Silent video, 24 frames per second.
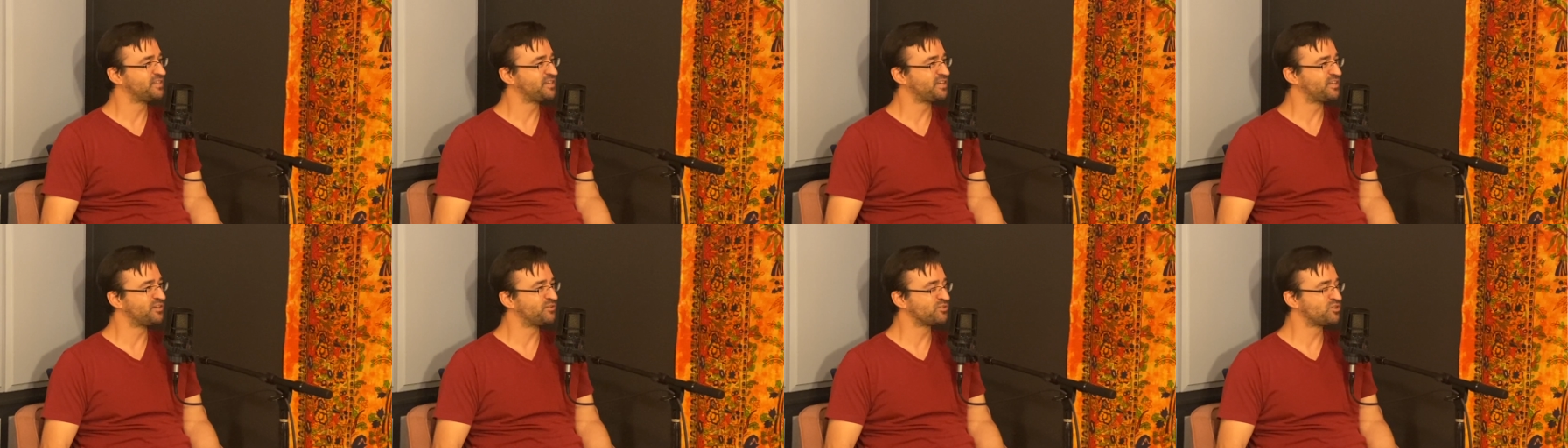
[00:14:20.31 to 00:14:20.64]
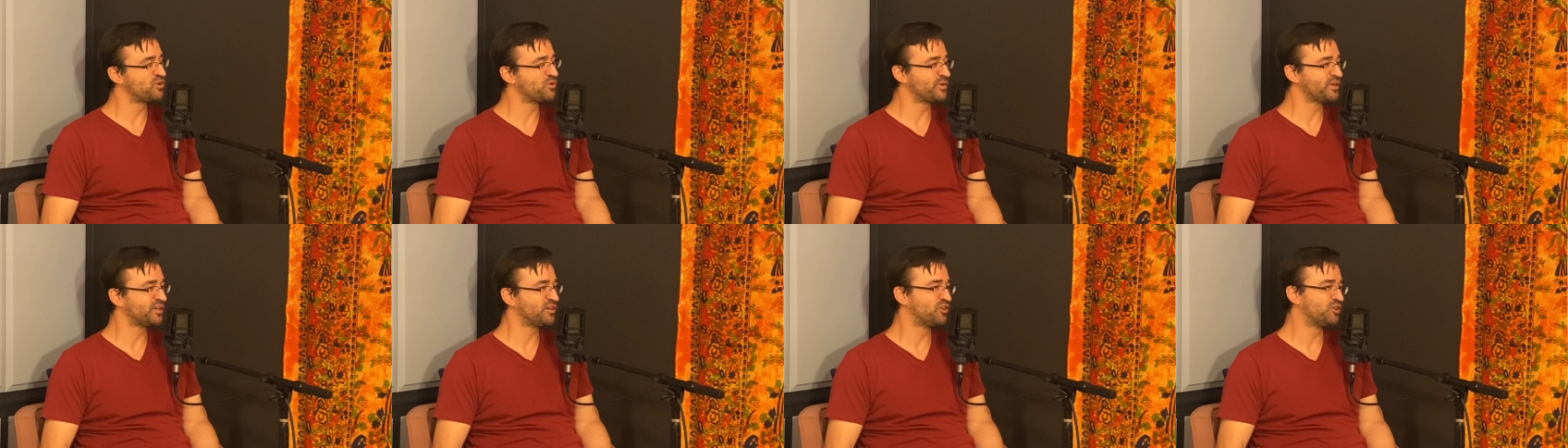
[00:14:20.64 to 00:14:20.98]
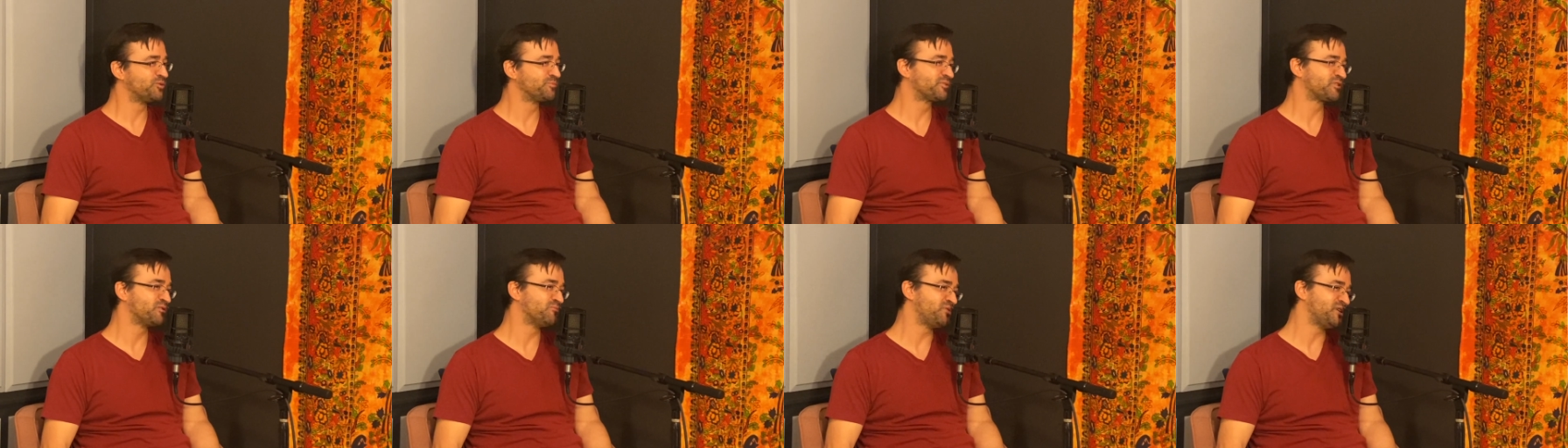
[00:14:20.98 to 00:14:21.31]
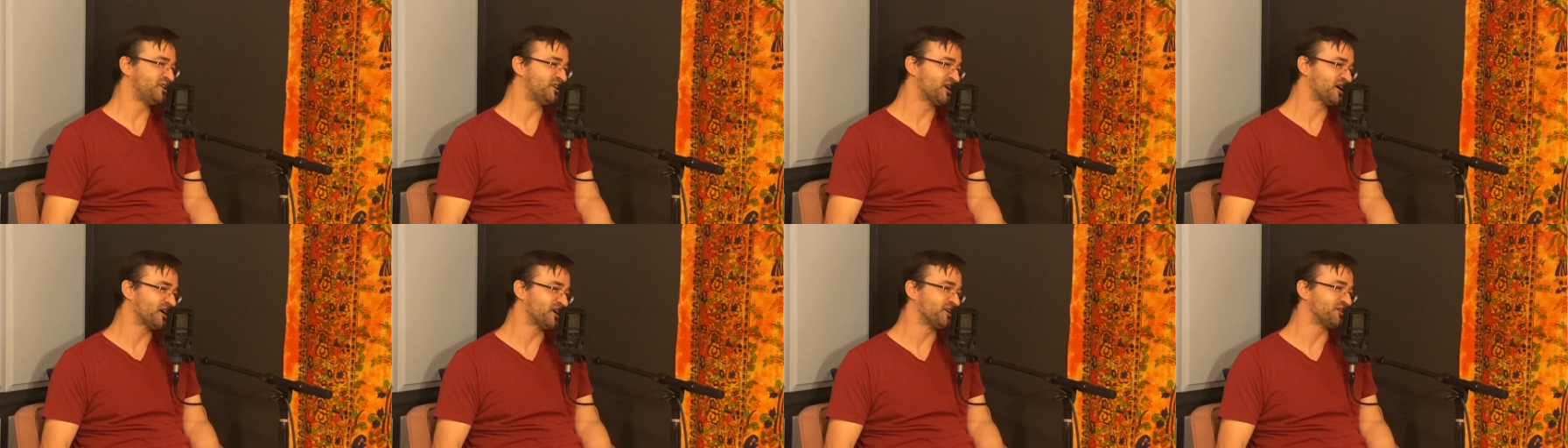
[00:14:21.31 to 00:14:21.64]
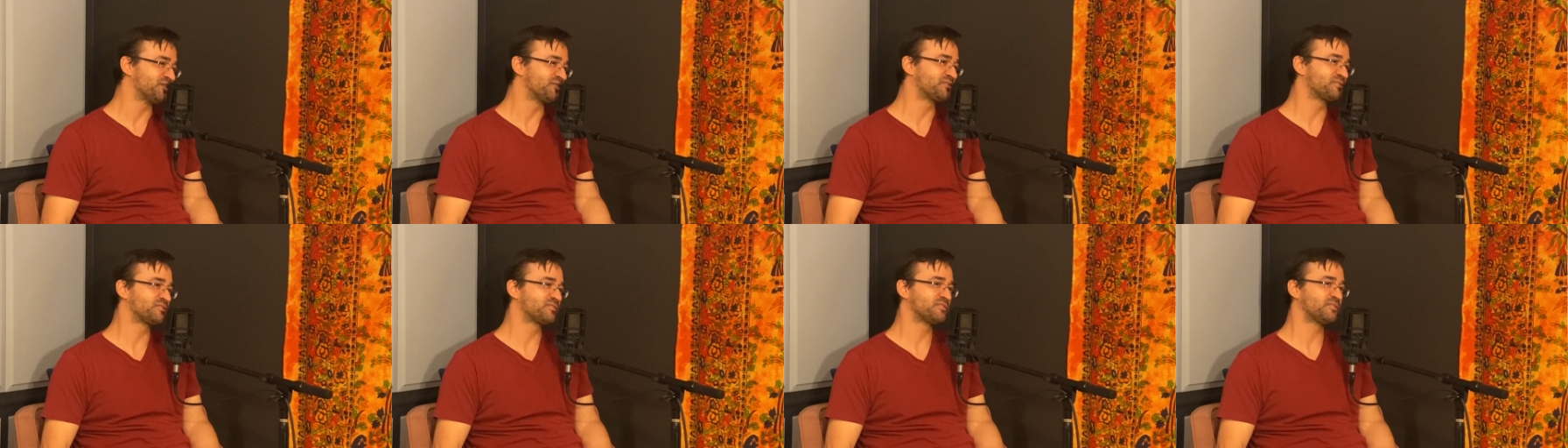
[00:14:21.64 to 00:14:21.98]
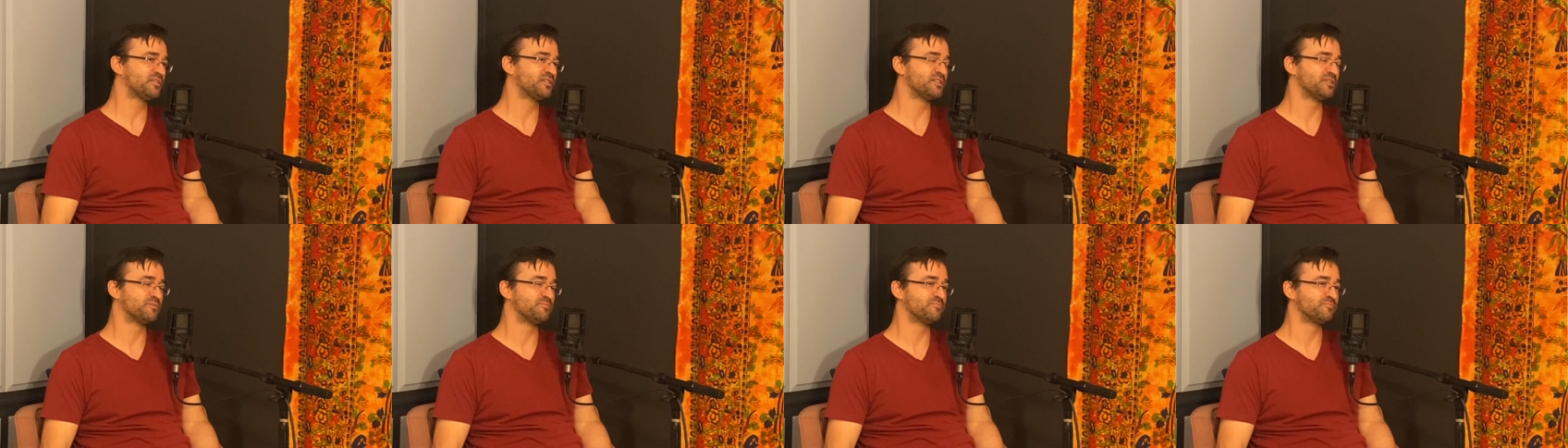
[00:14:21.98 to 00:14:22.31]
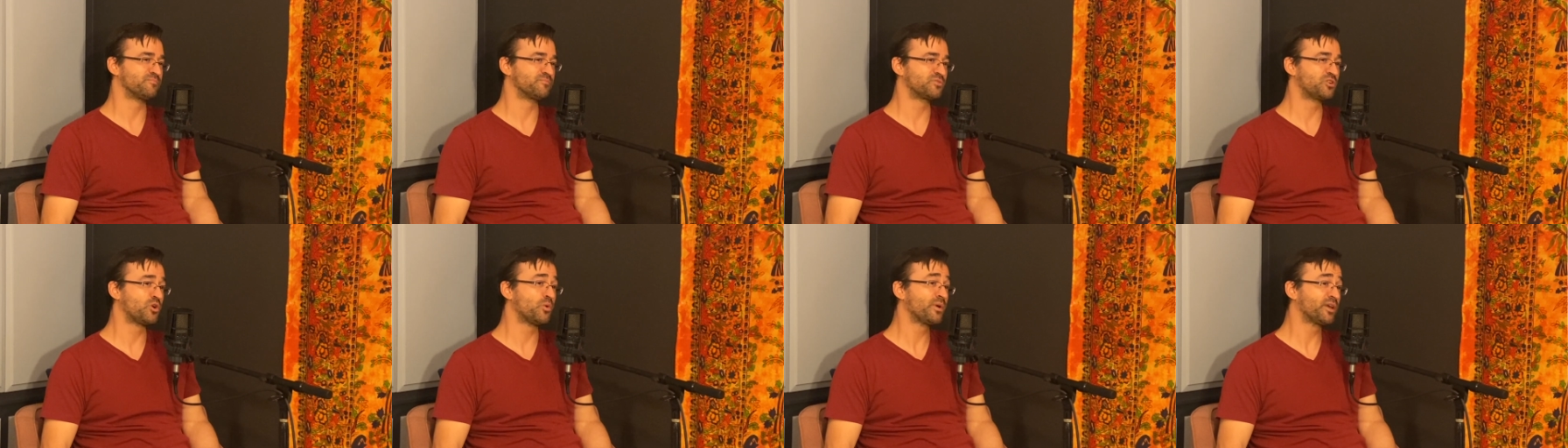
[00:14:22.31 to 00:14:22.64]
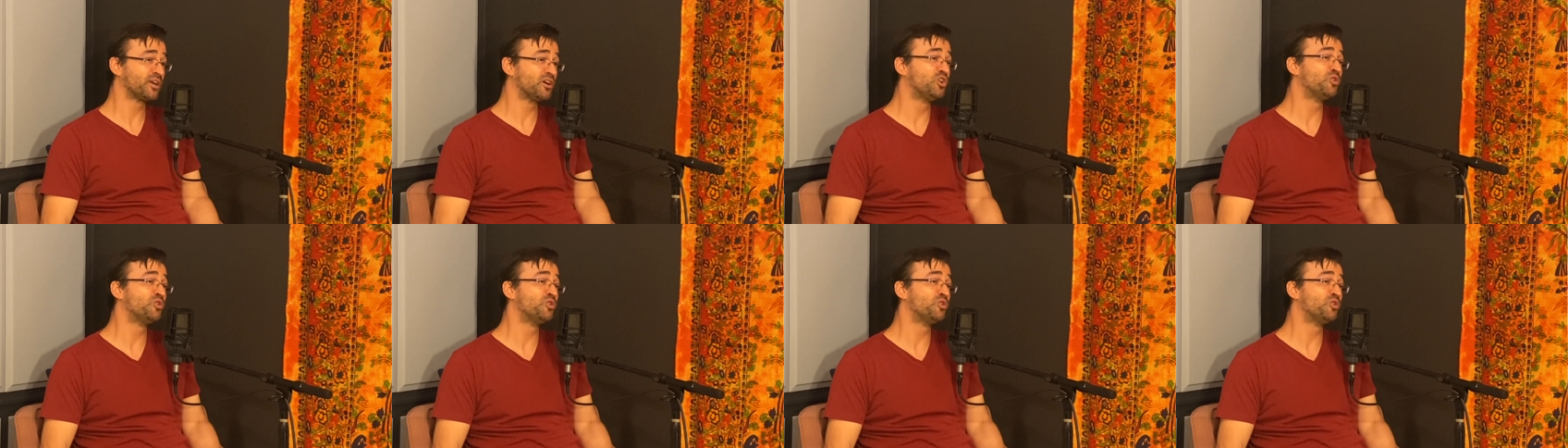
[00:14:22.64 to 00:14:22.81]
Going home can be nice. Going